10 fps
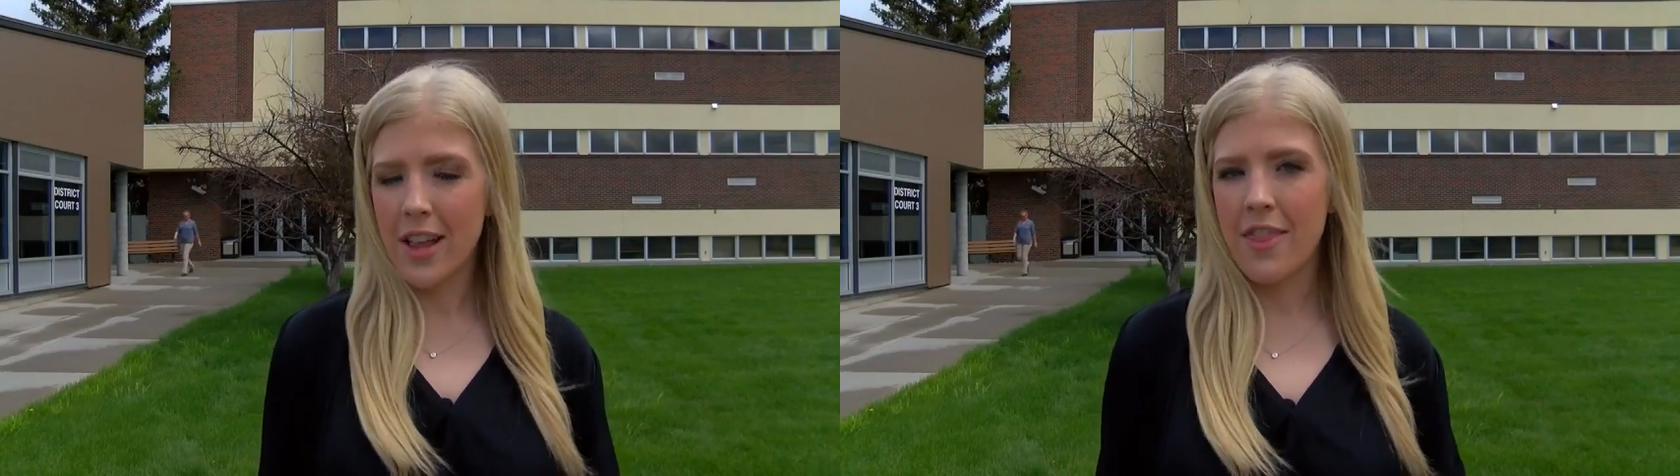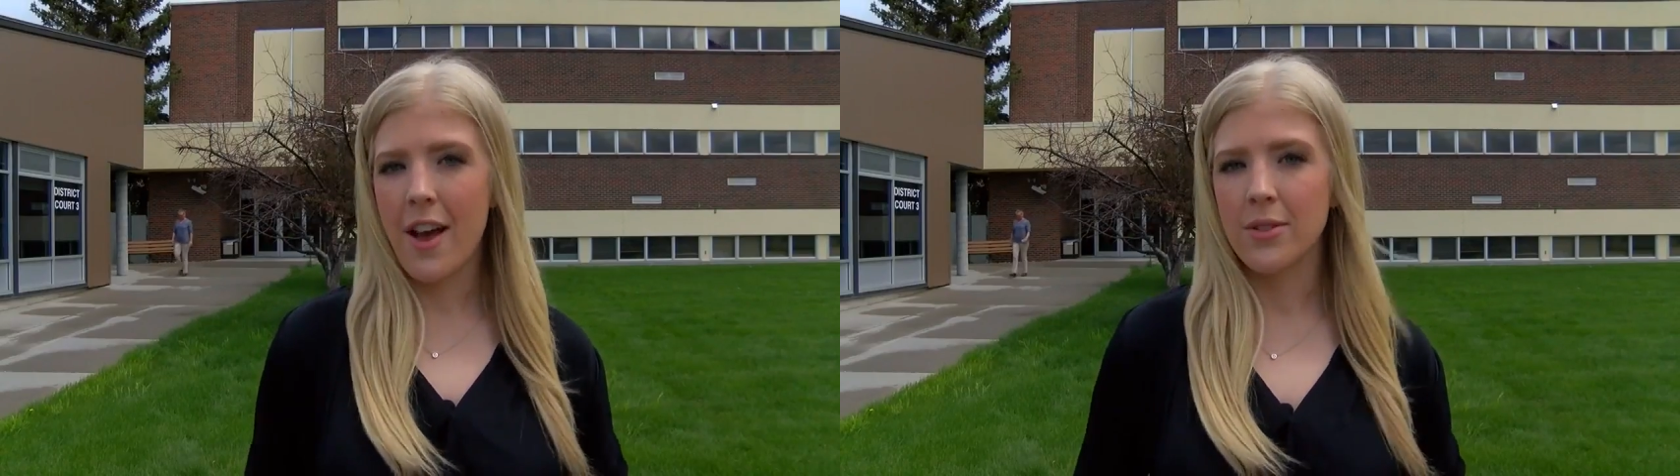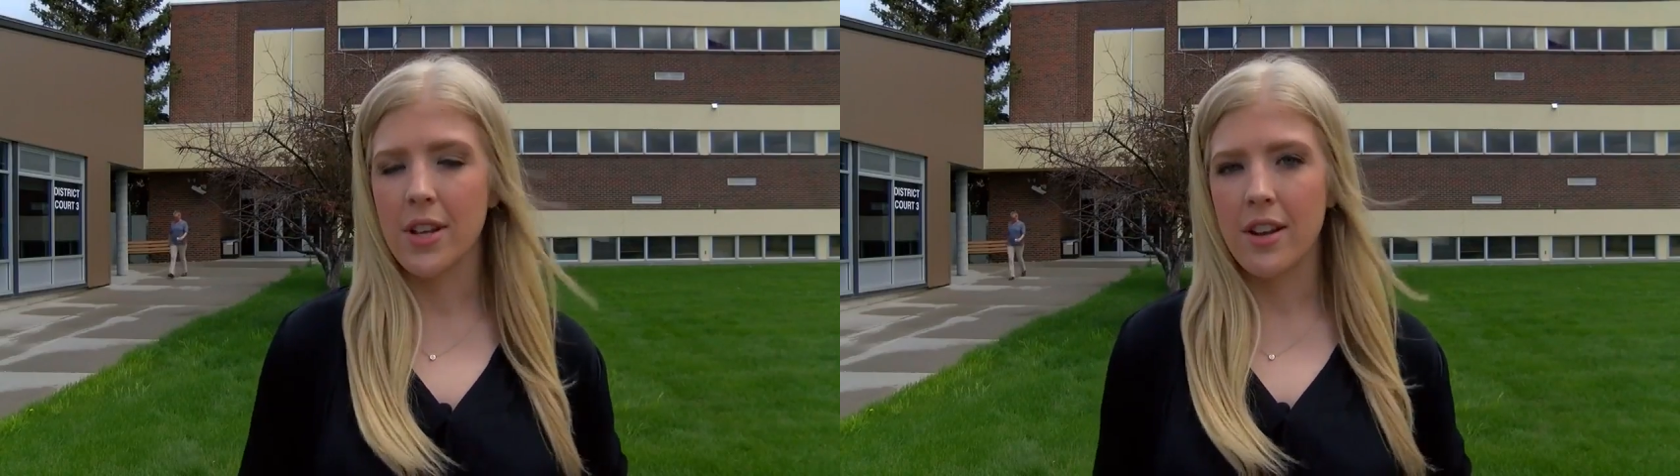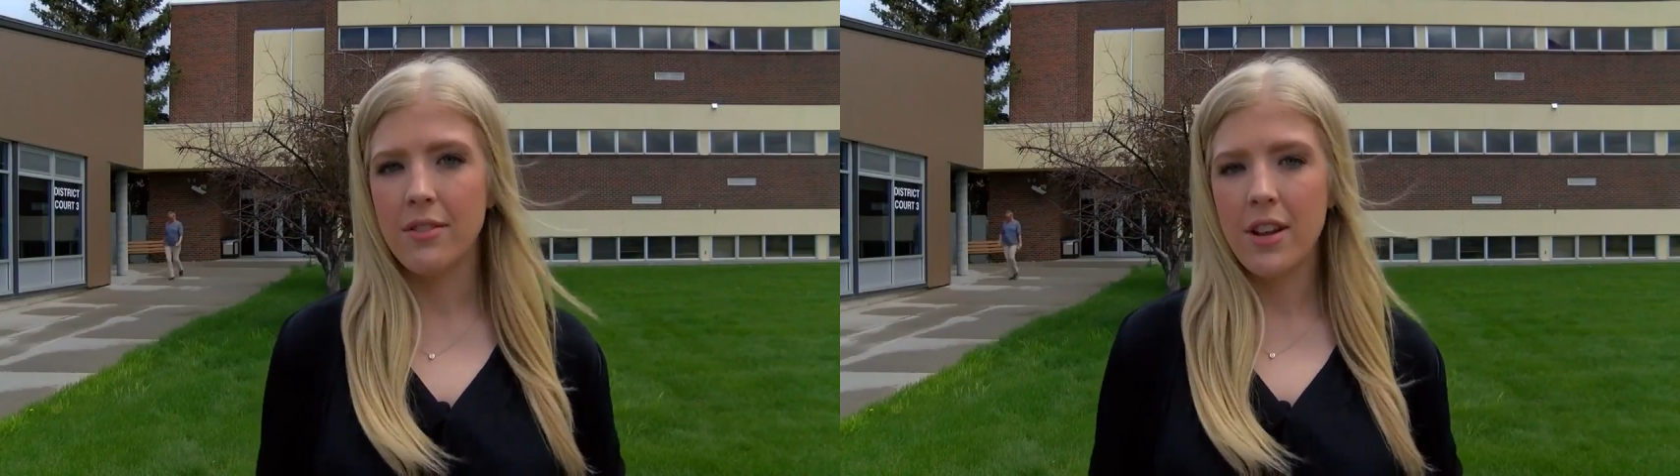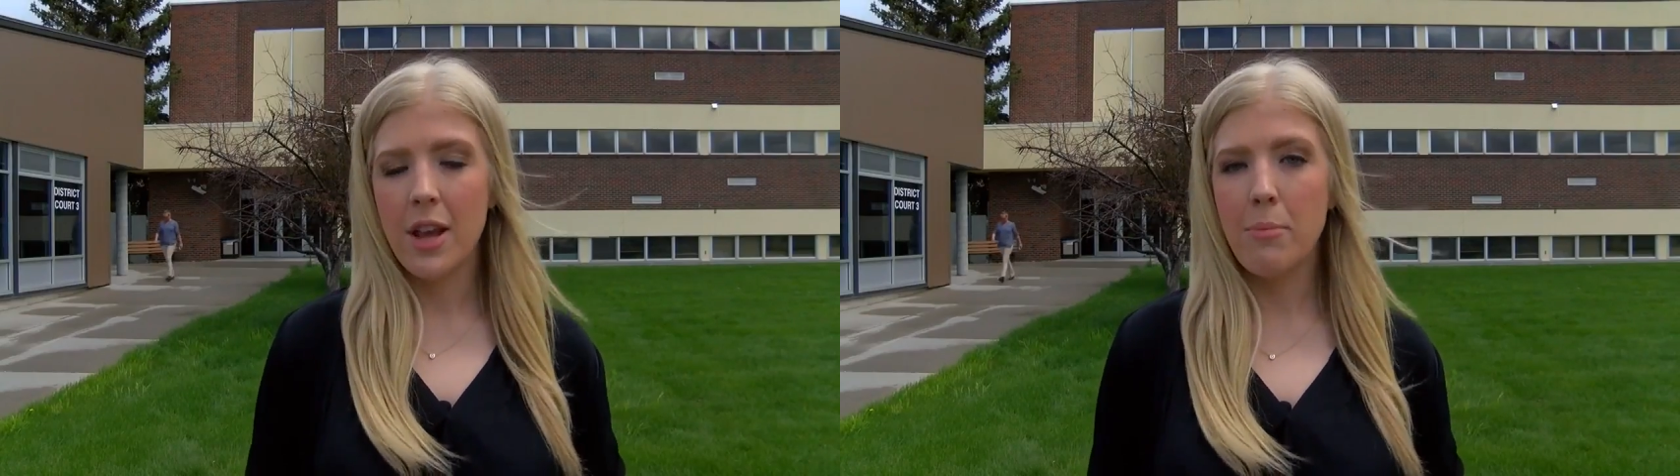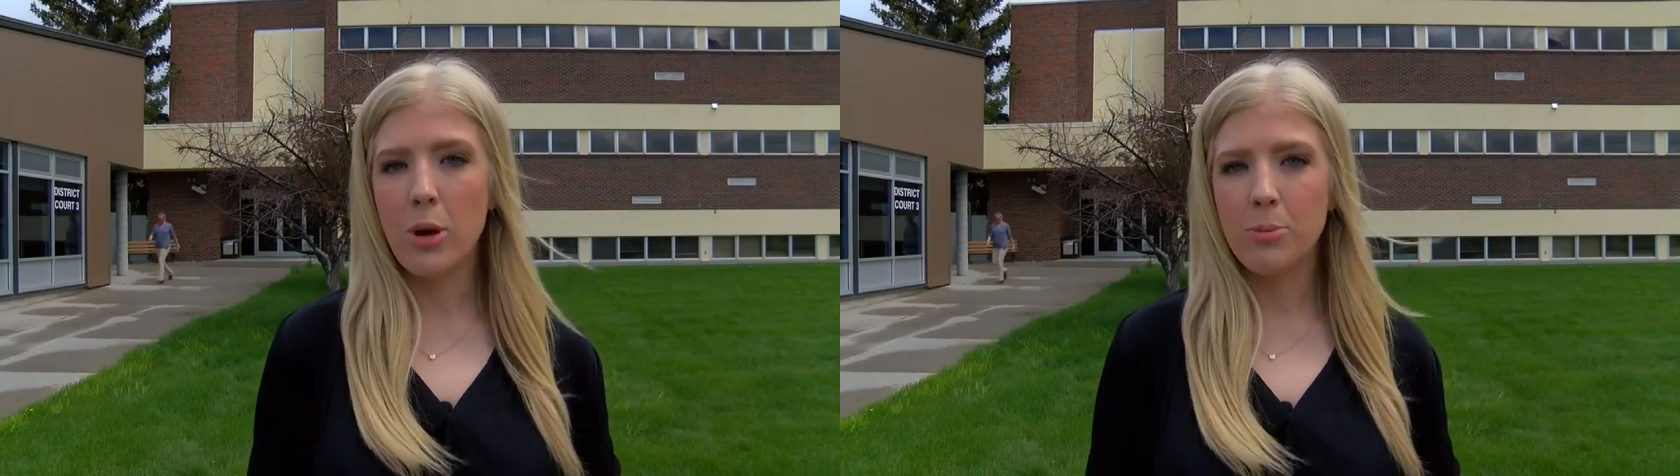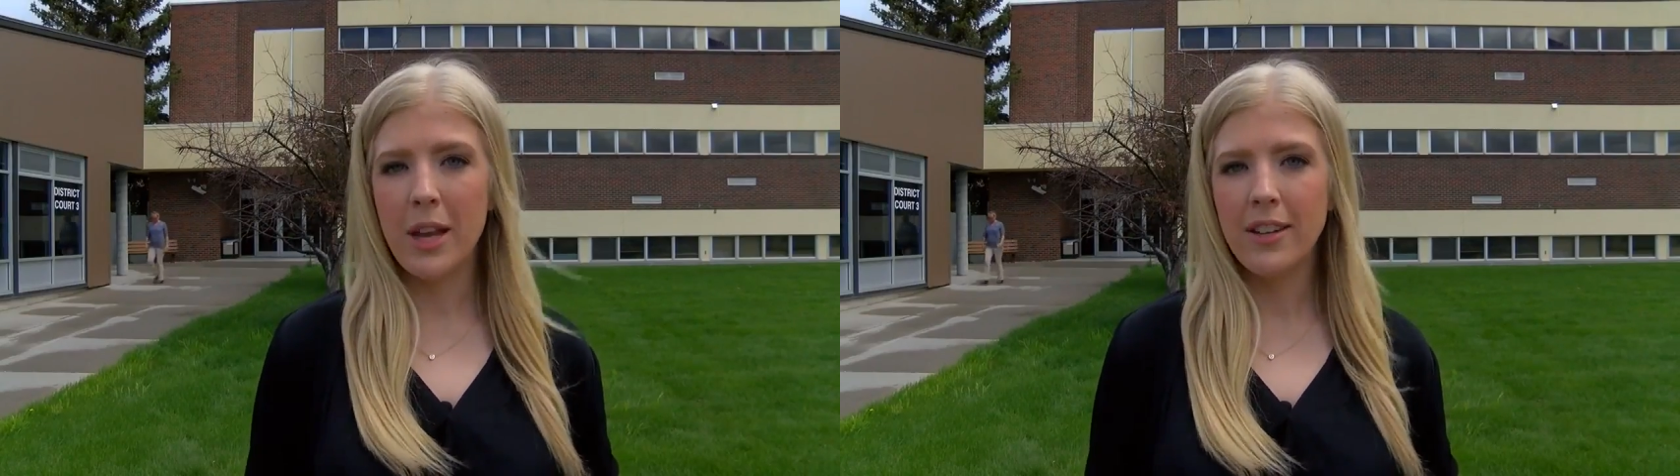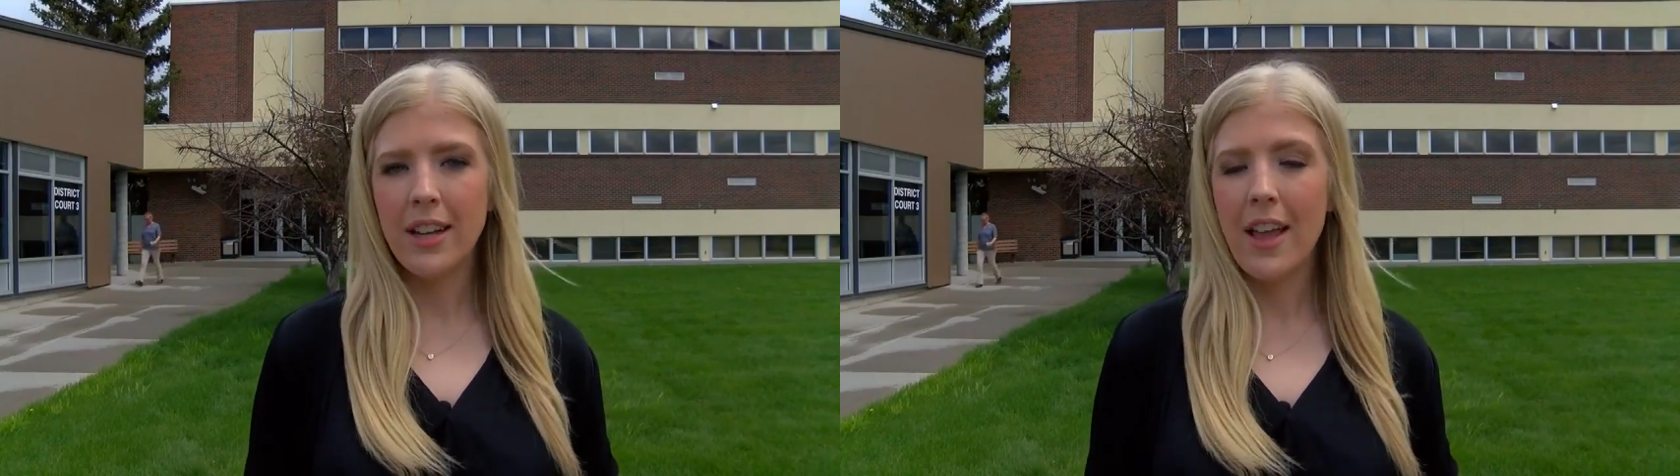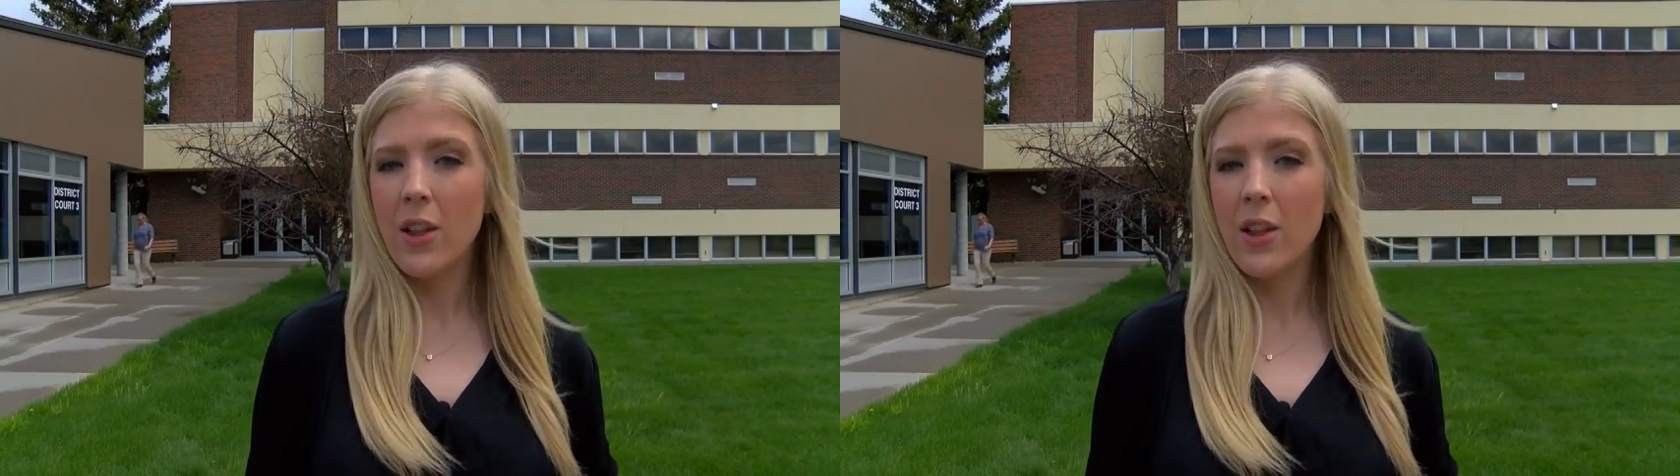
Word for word: $10,000. In Bozeman,